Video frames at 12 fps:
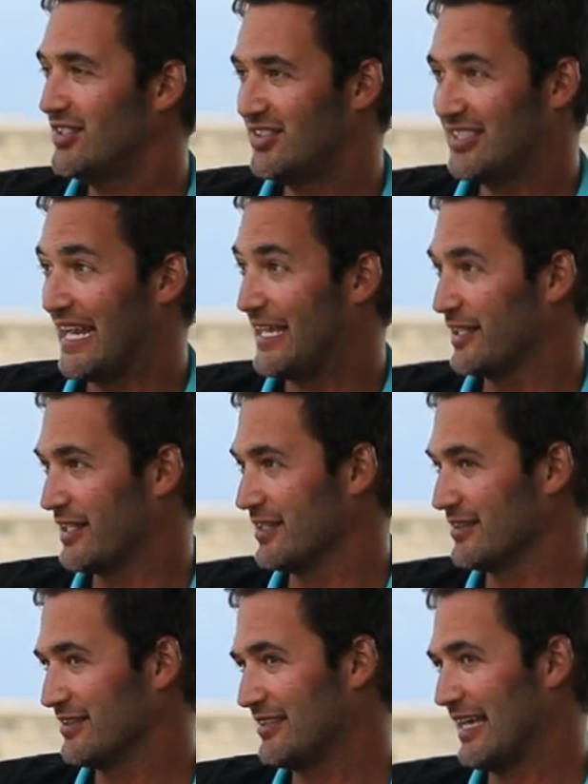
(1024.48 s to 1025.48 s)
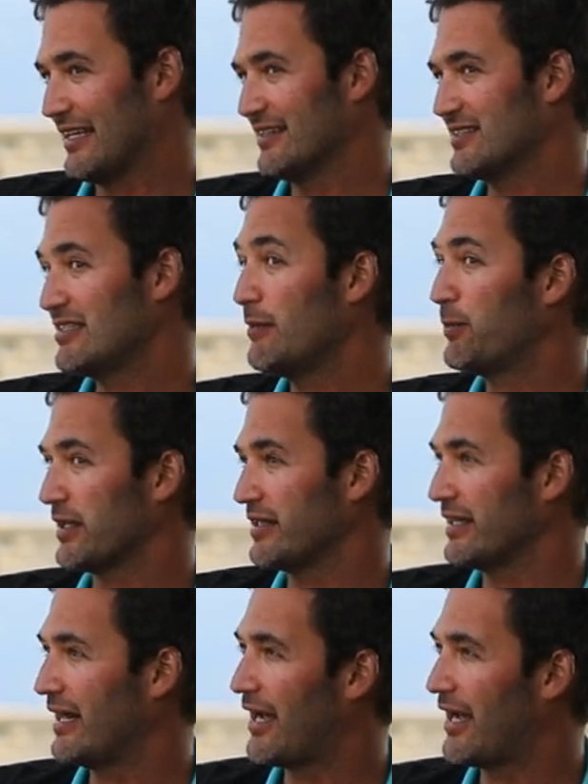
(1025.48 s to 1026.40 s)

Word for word: salience. And typically,